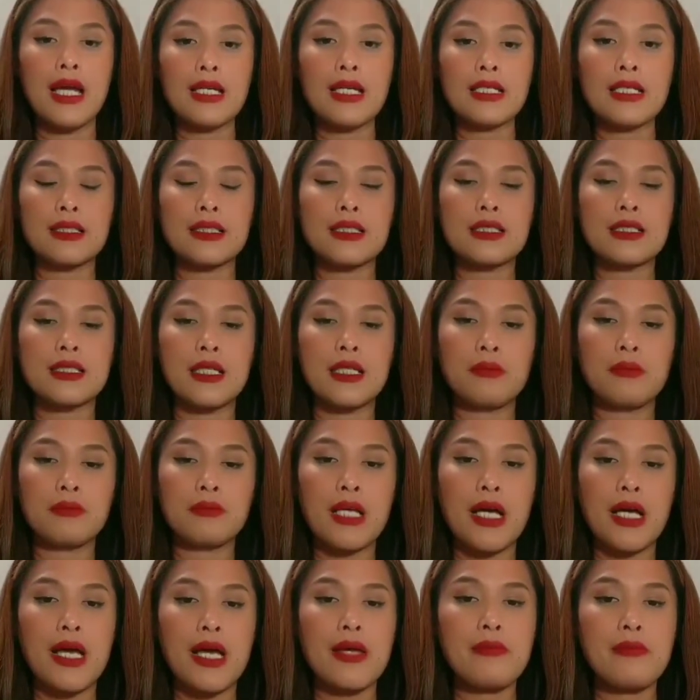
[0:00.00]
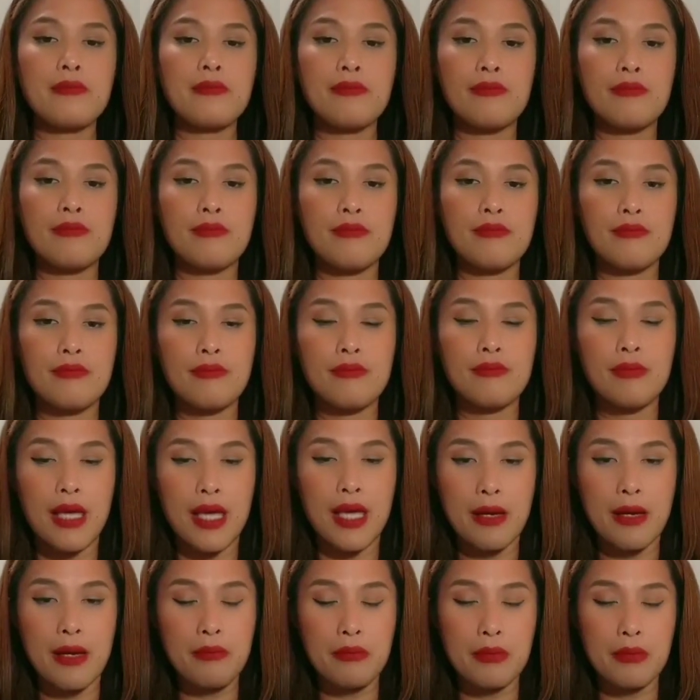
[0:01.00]
And at the same time,
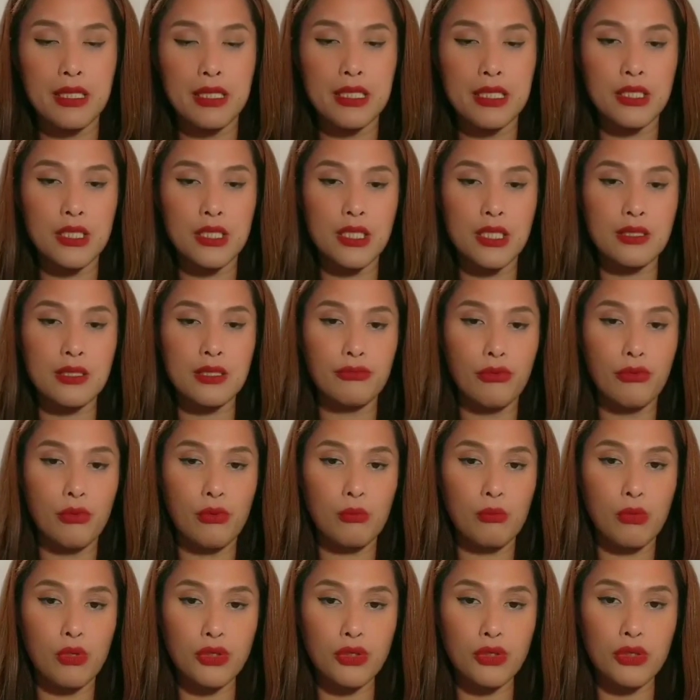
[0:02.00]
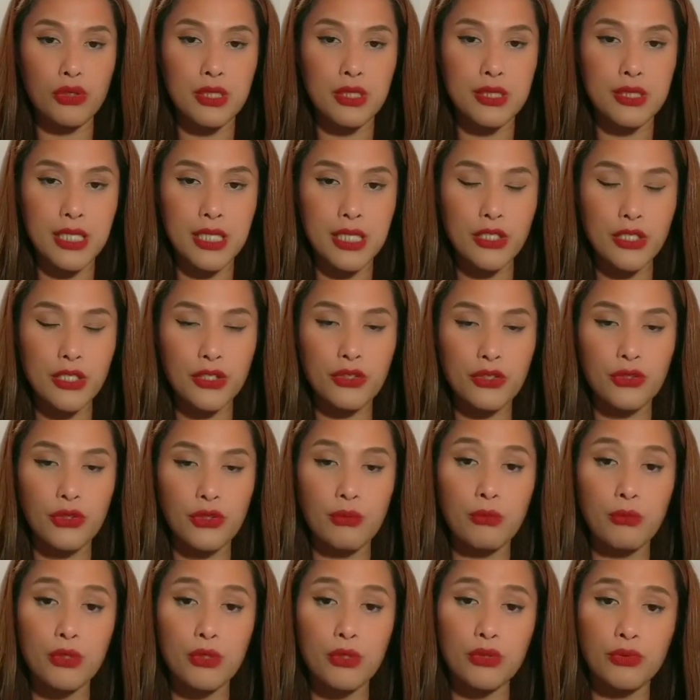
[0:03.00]
M starts for moisturization
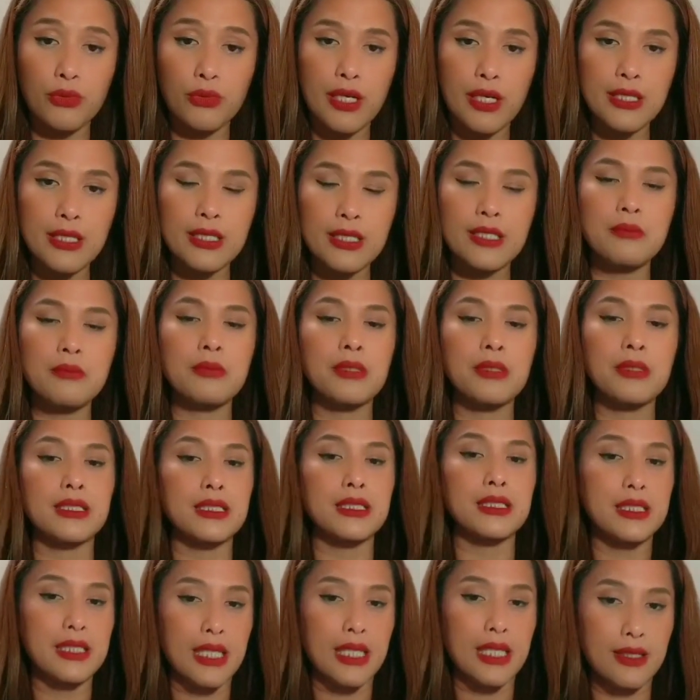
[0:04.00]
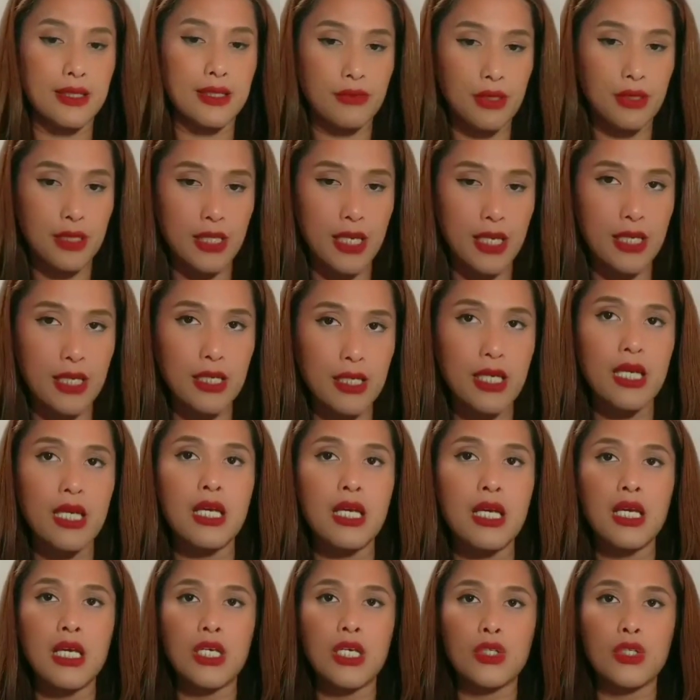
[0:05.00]
or moisturizing because at the end of the day,
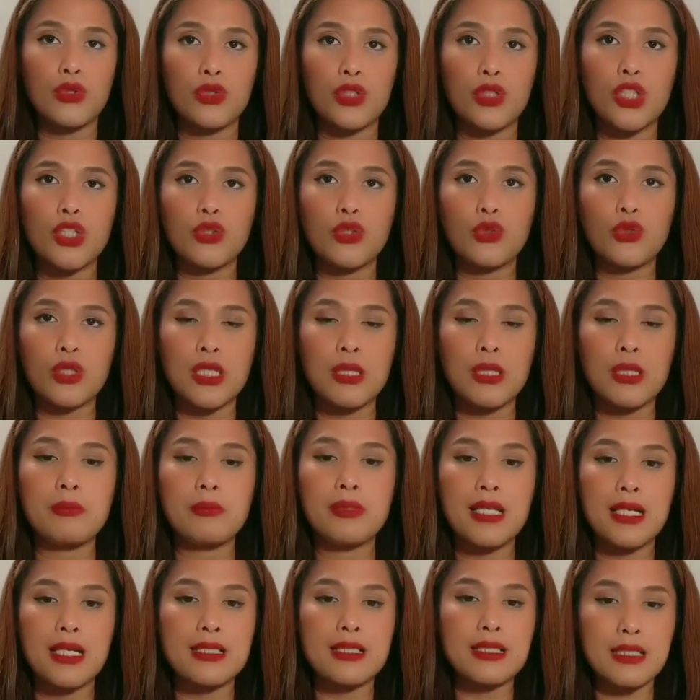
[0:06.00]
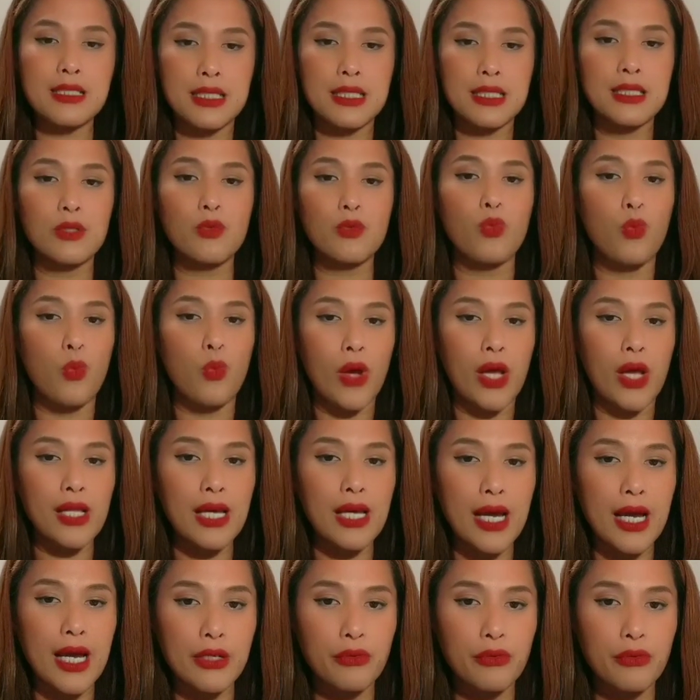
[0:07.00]
you need to keep that skin
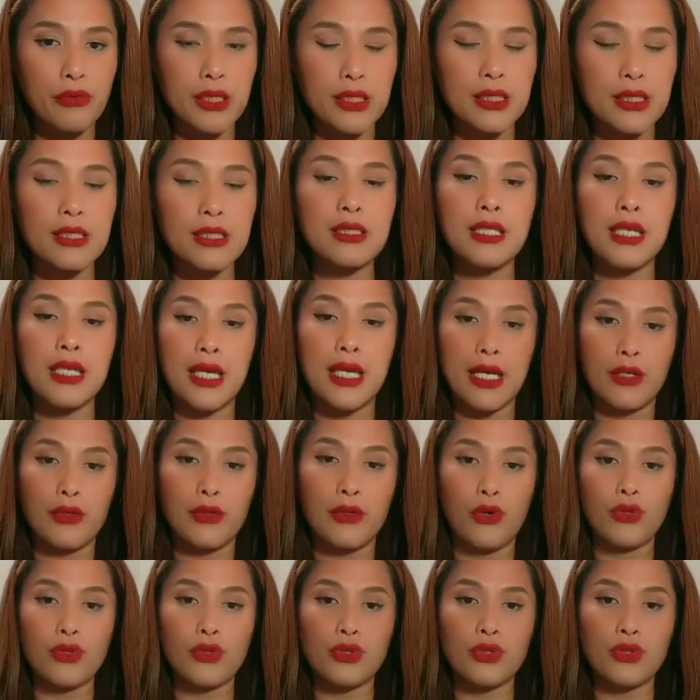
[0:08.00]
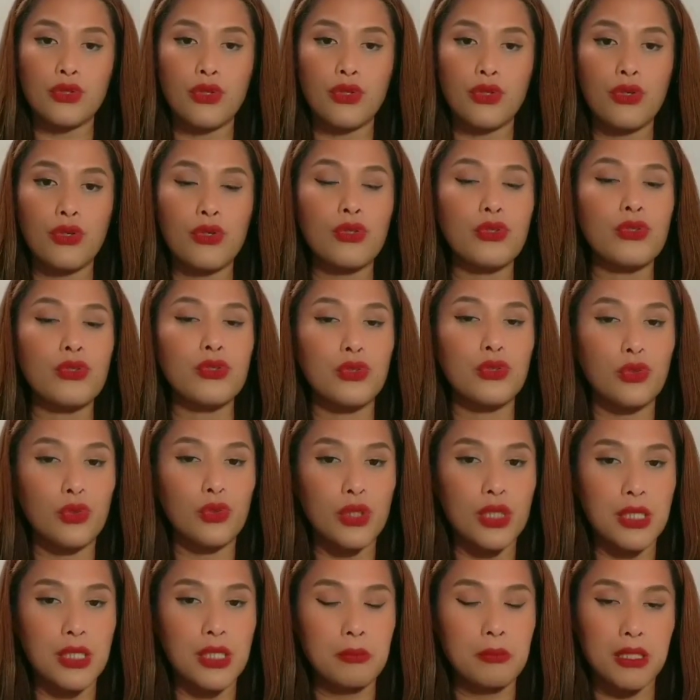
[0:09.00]
well hydrated and also
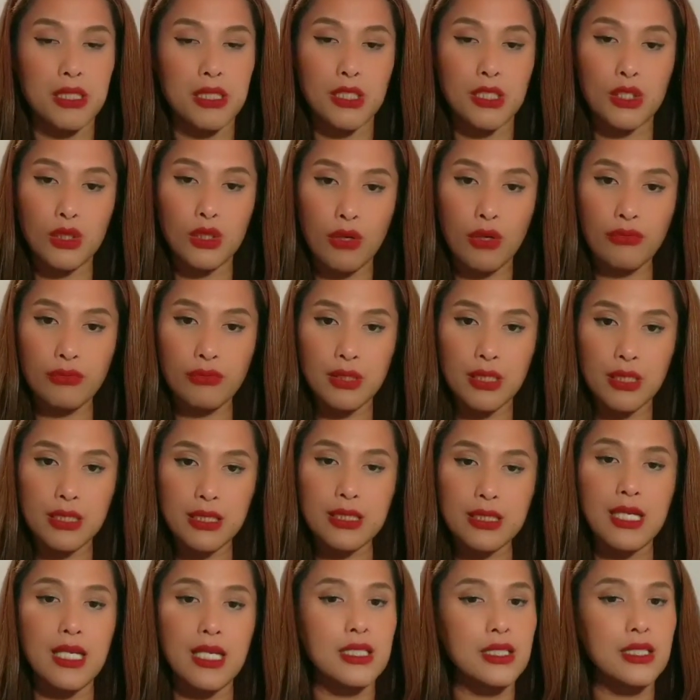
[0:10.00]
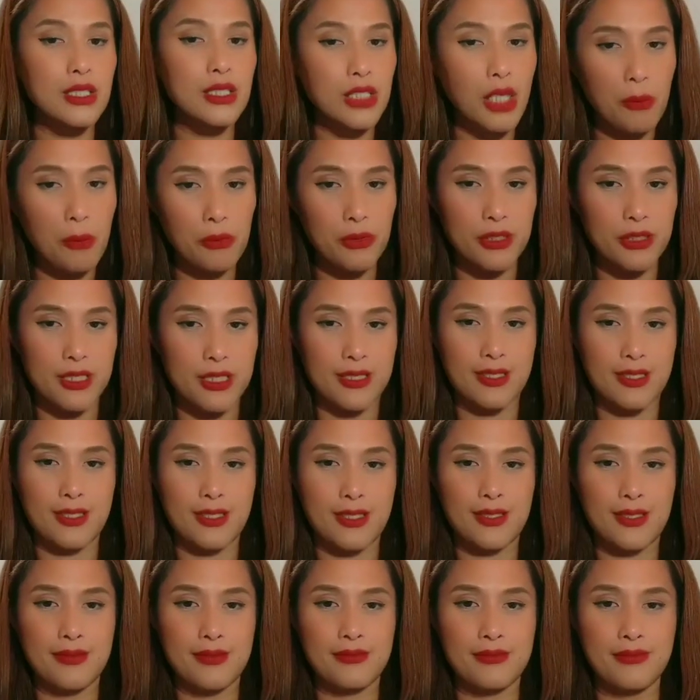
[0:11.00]
to keep its softness and
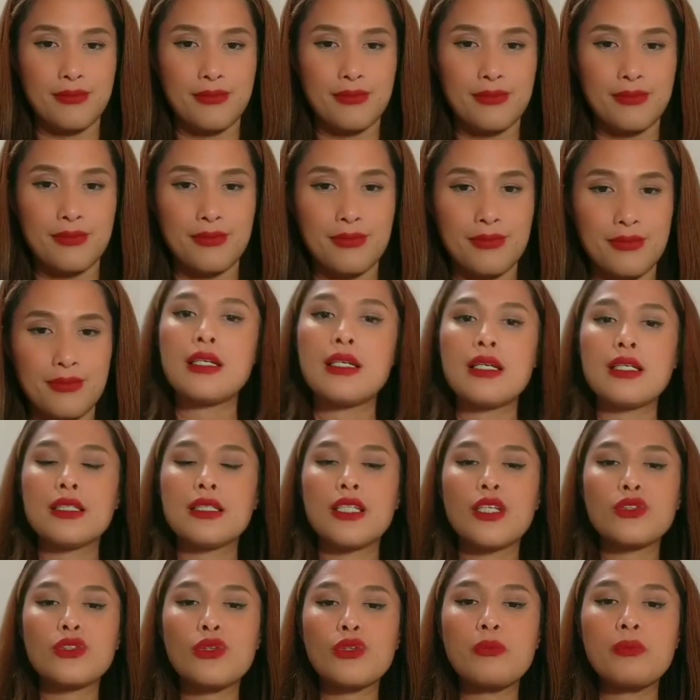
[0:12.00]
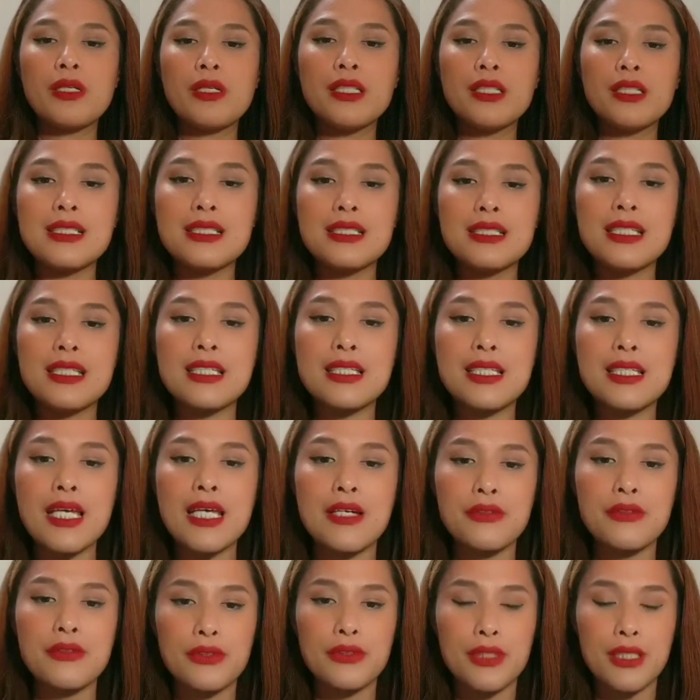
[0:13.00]
suppleness. Now, to build a
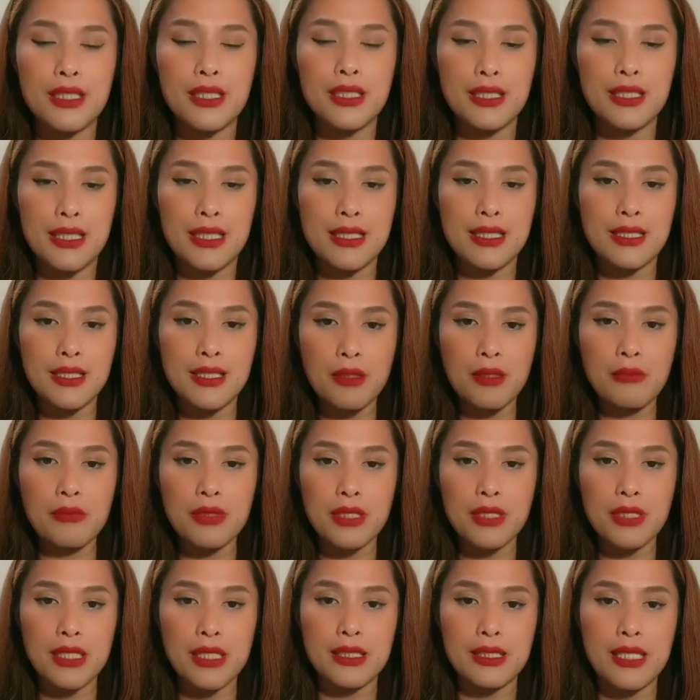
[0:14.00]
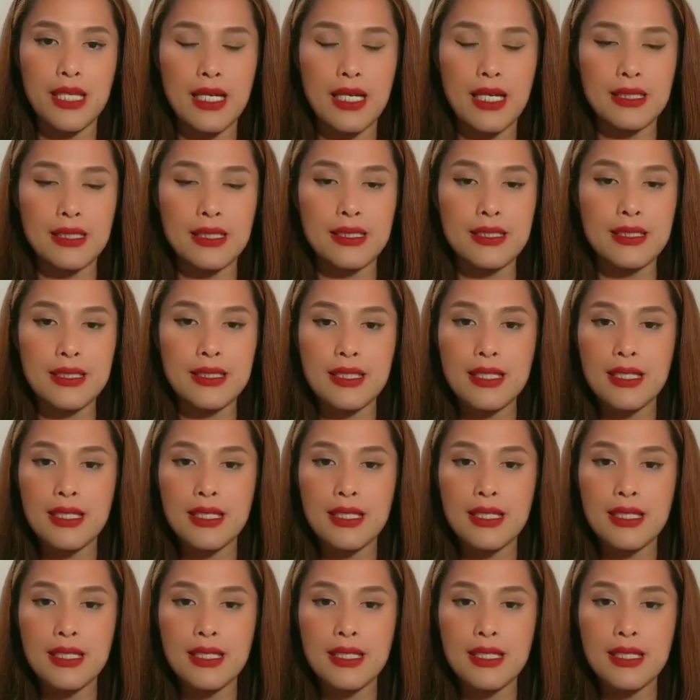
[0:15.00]
skincare routine is something that